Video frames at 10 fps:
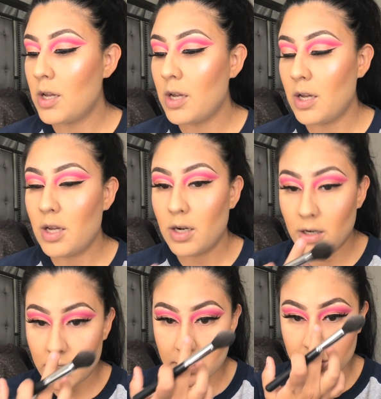and
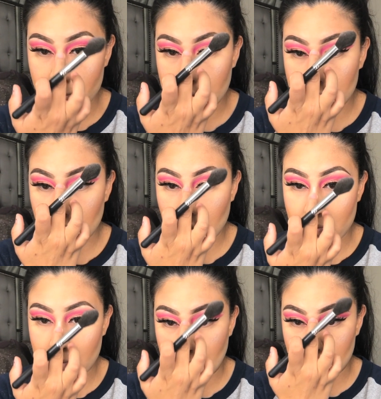on the ridge
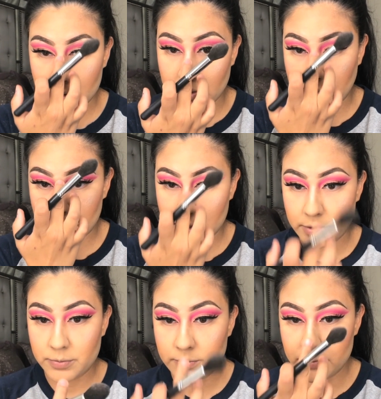of my nose right here too.